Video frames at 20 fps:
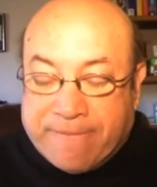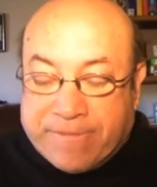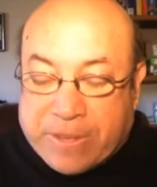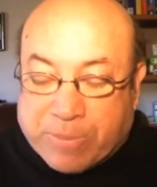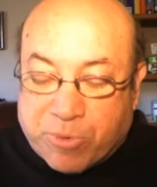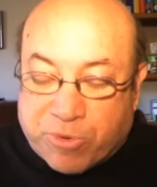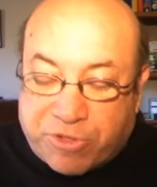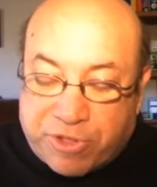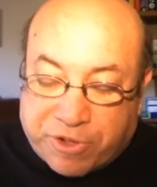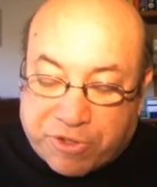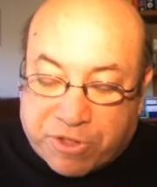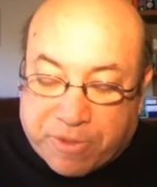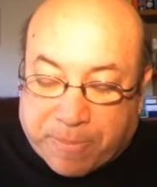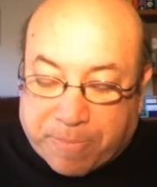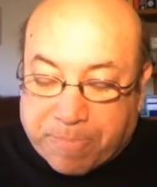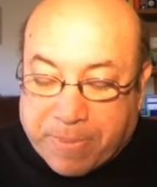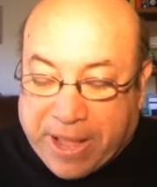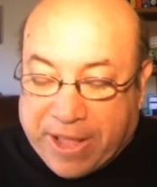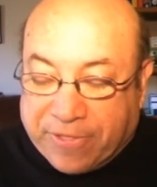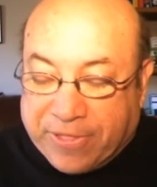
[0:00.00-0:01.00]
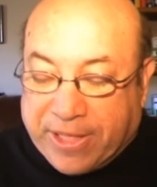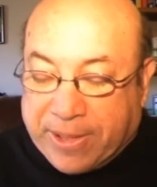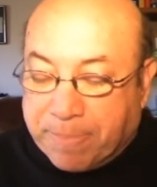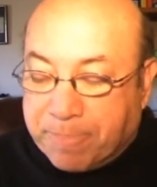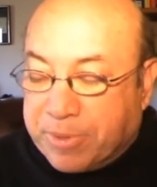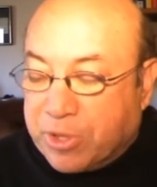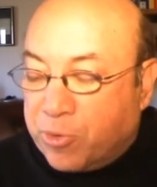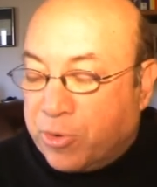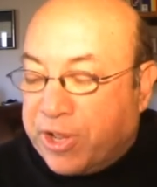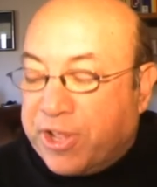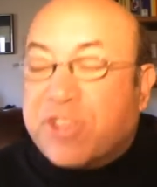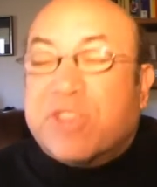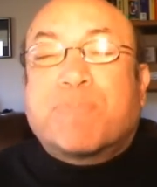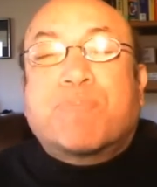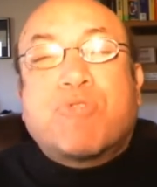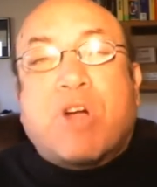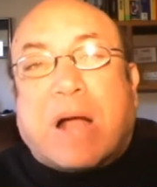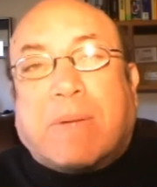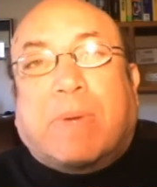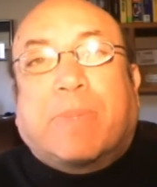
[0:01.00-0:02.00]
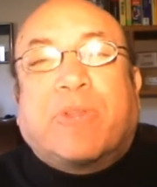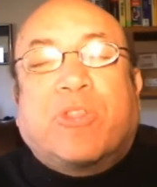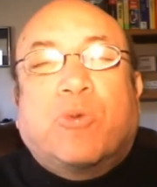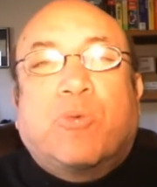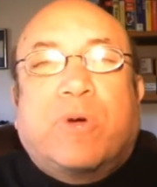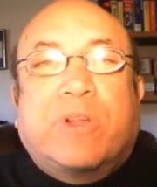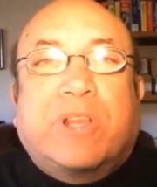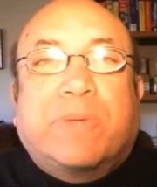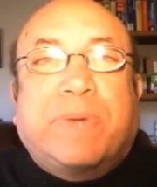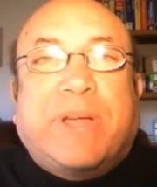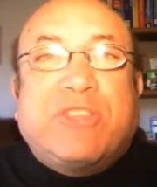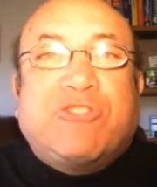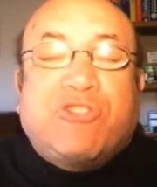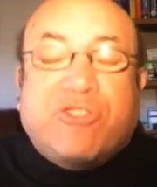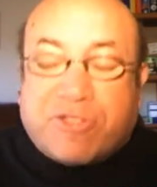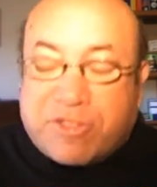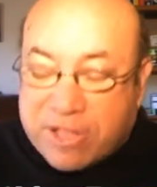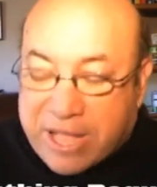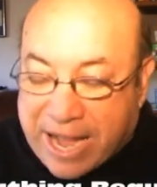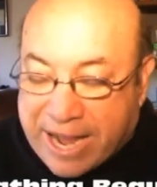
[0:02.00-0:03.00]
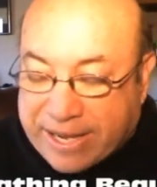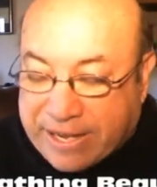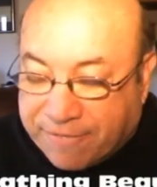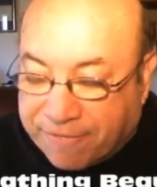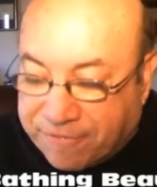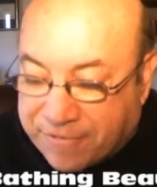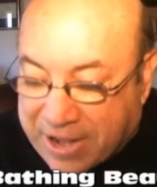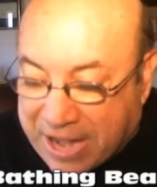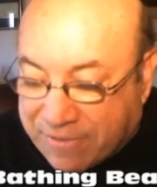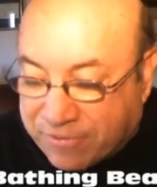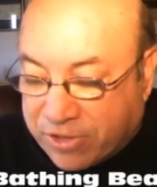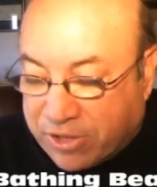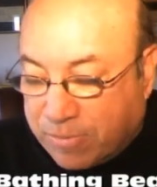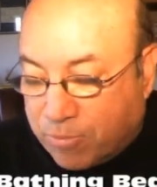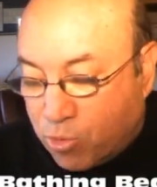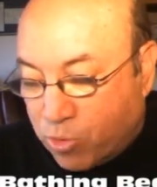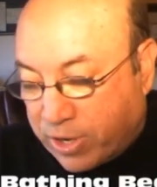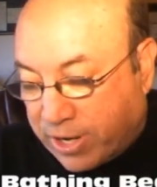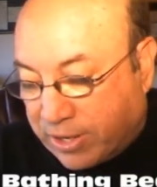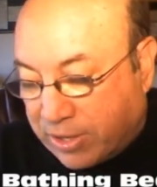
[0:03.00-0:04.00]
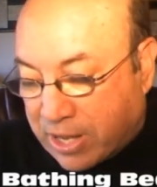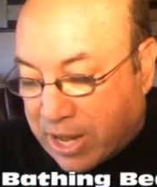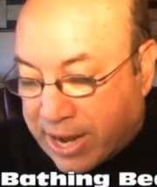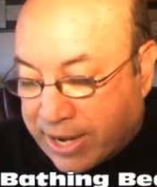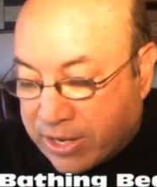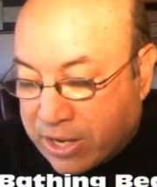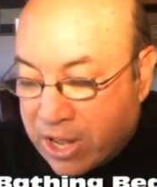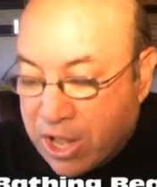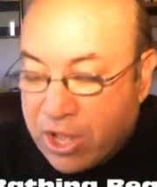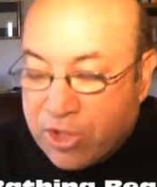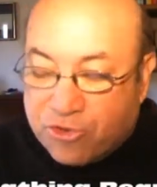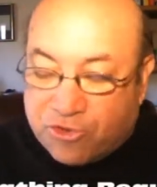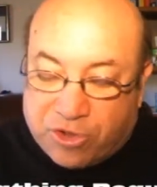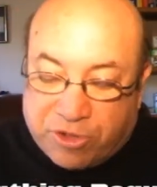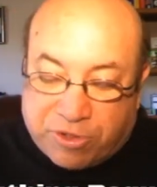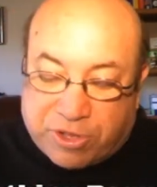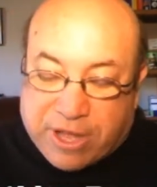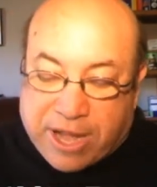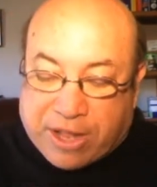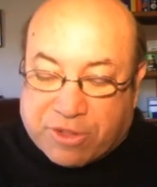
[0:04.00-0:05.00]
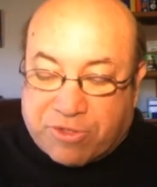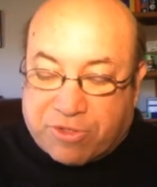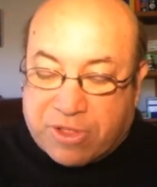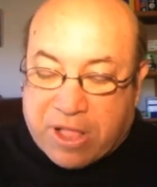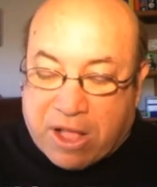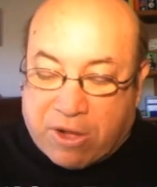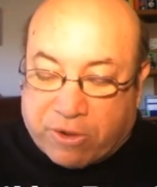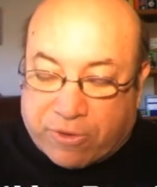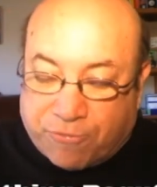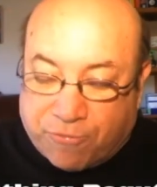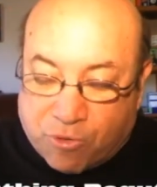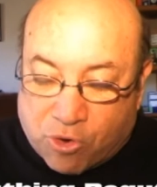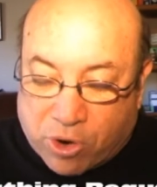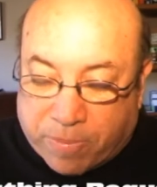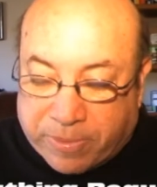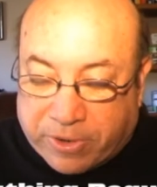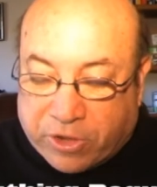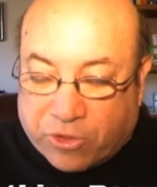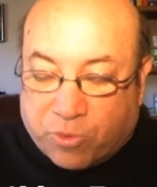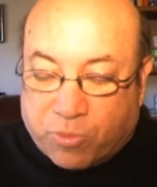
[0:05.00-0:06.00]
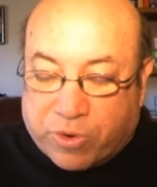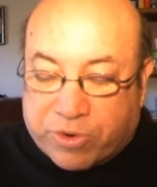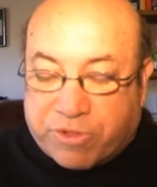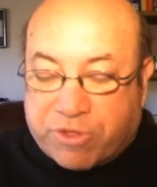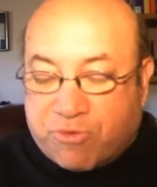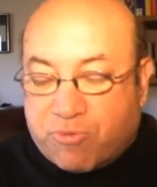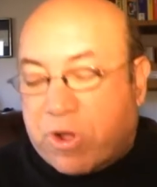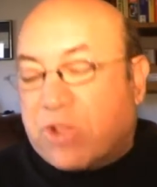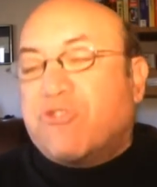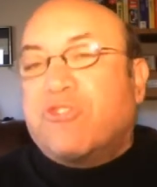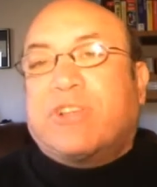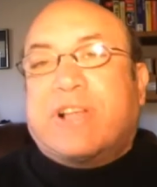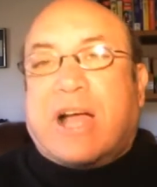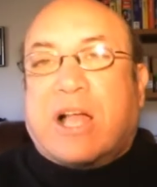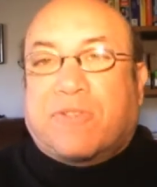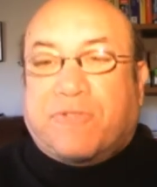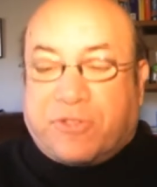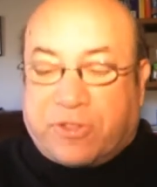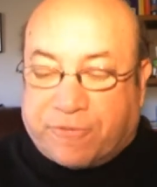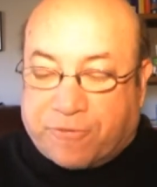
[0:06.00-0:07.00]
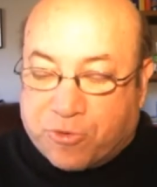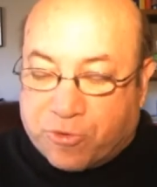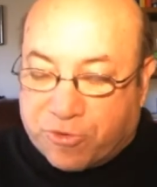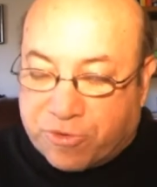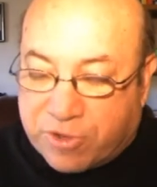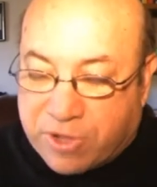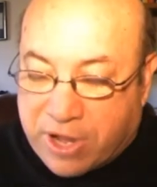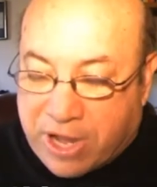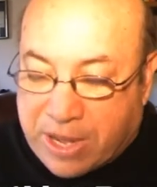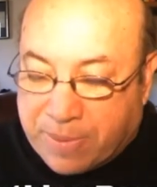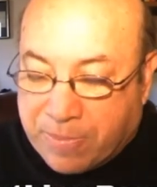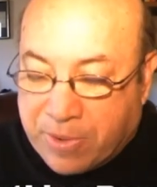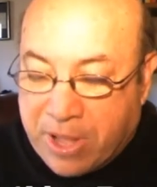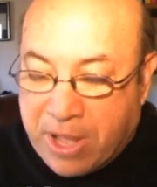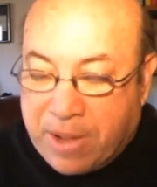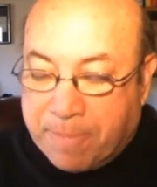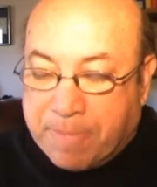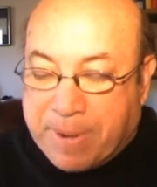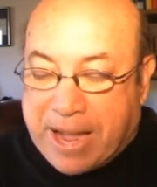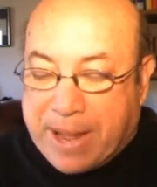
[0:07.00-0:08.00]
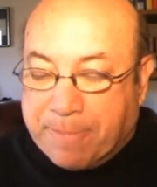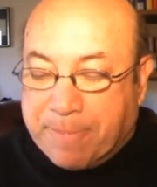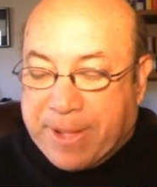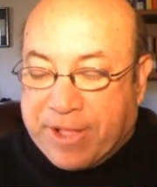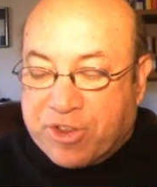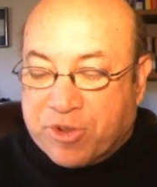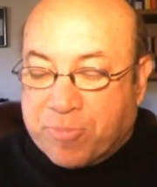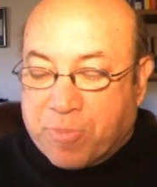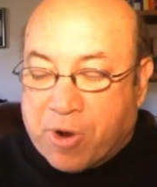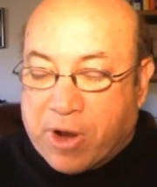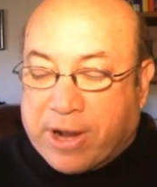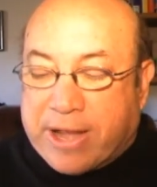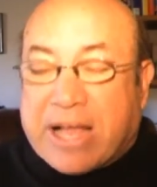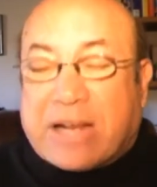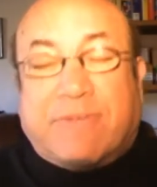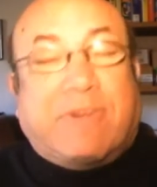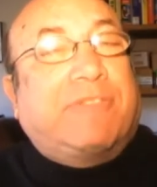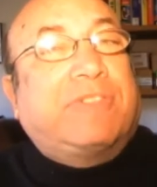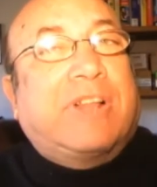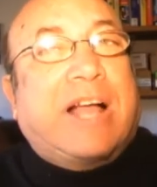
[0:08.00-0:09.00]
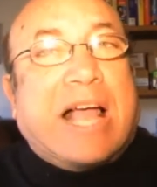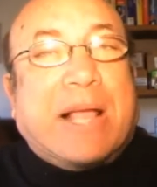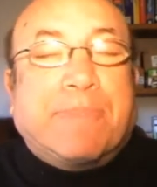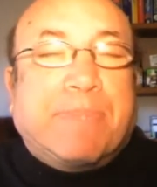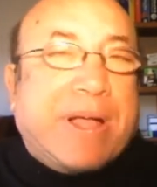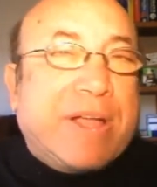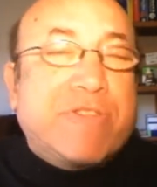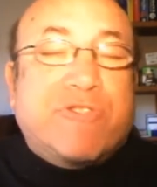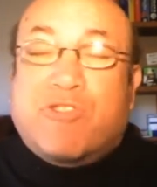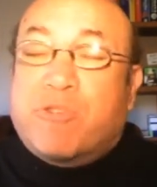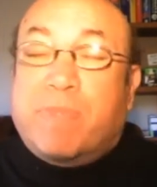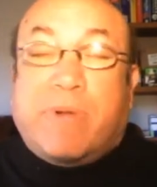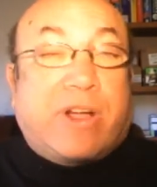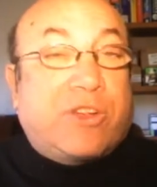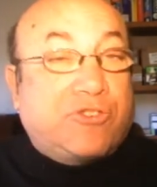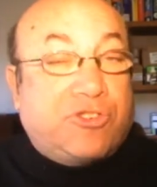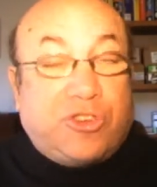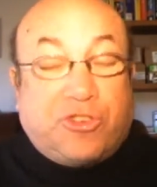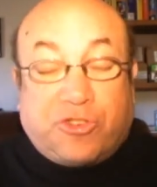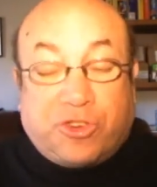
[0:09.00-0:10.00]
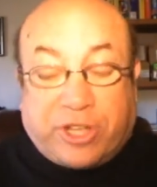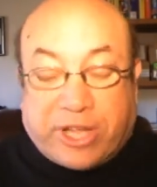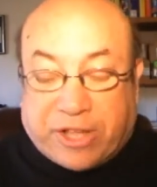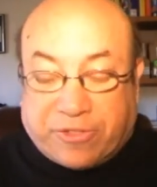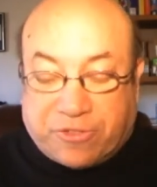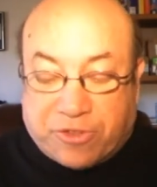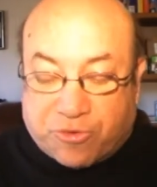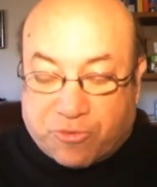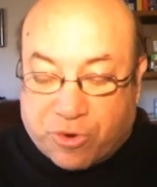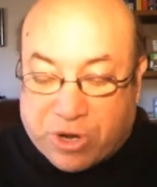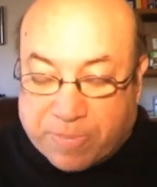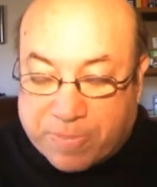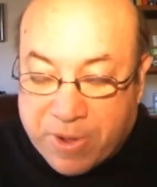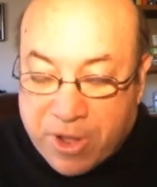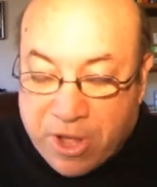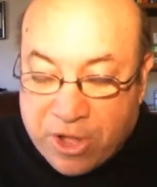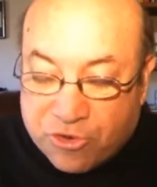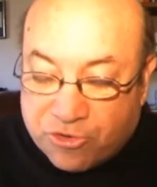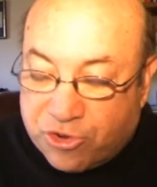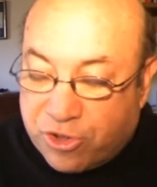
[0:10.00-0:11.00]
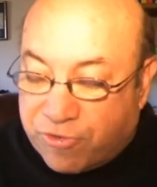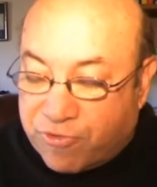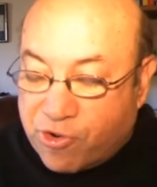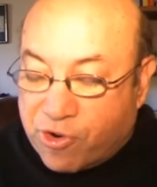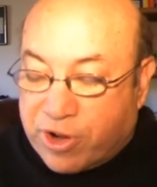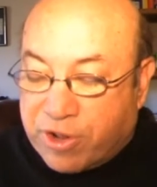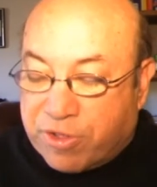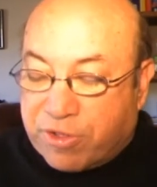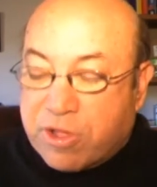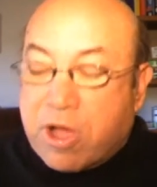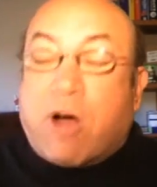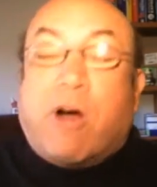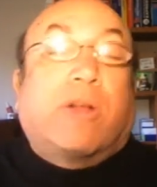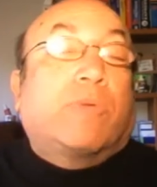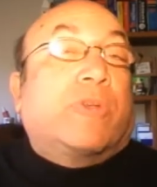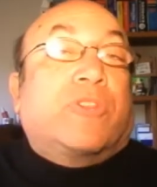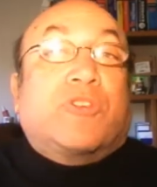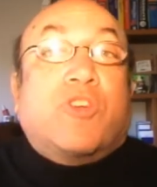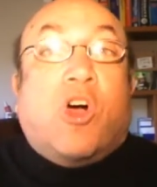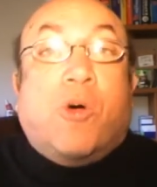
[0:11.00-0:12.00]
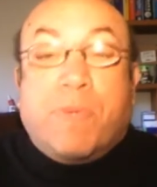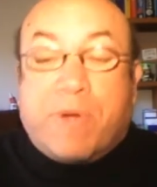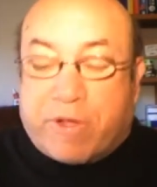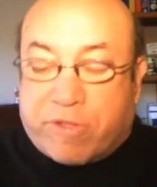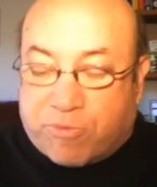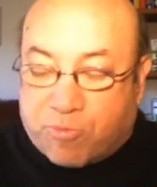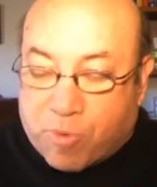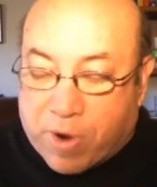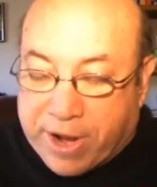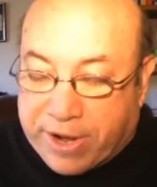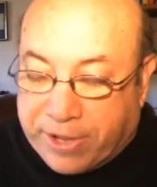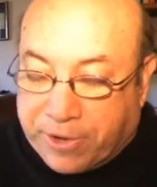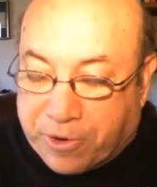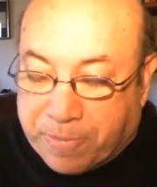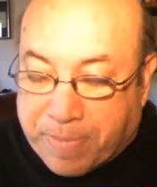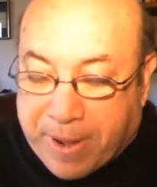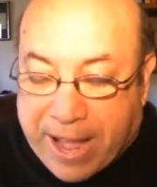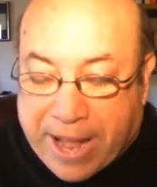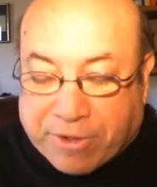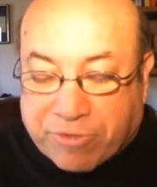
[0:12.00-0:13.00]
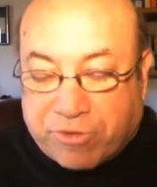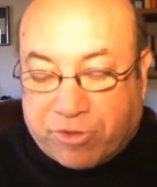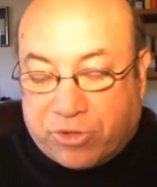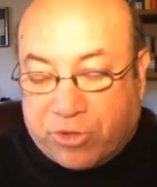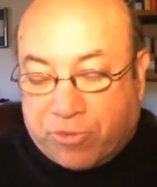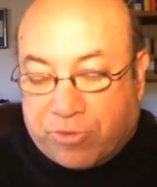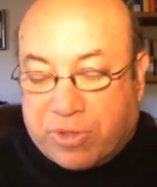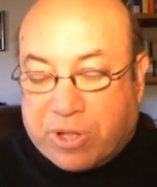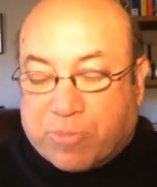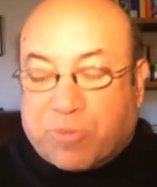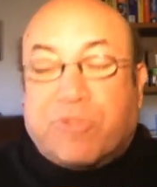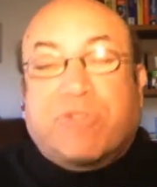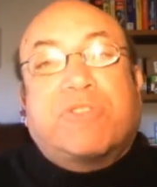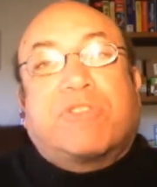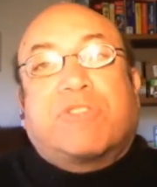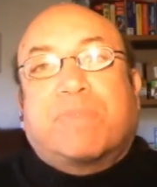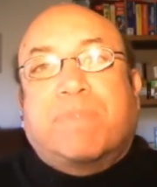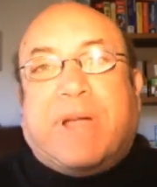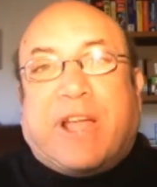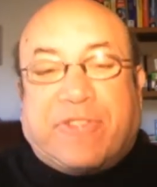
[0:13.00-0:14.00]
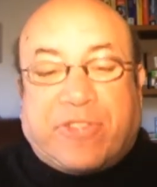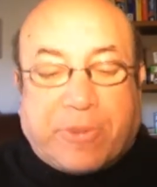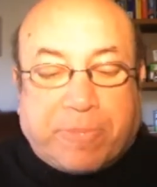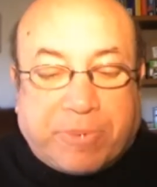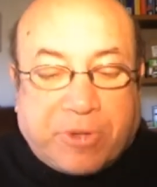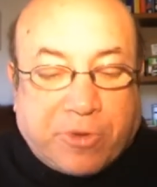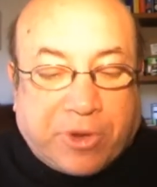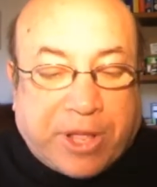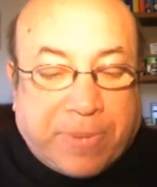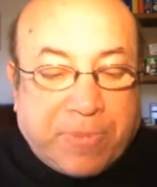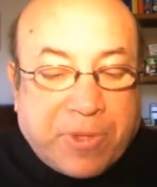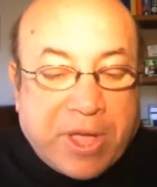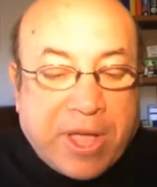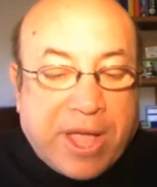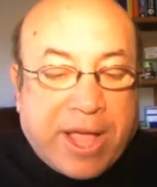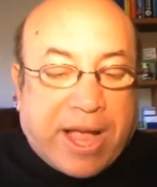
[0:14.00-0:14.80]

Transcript: Number 6, Bathing Beauty is probably the one to beat. She's 9-5 on the morning line. She's got solid form. Another one stretching out for the first time by benchmark out of a flying pacer mare. She should get the trip. She's very solid with Gomez riding her back, so use number 6, Bathing Beauty.